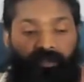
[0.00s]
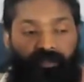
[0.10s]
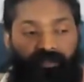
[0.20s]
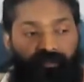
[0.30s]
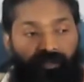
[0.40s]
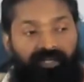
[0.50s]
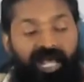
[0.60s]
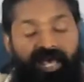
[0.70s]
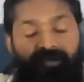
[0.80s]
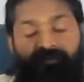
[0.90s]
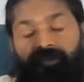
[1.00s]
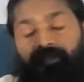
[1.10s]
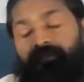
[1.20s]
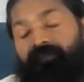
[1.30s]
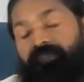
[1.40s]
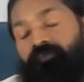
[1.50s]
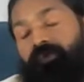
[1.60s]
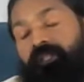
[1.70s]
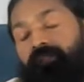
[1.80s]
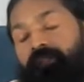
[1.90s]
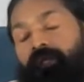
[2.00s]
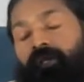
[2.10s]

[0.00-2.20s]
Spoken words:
does not have enough strength,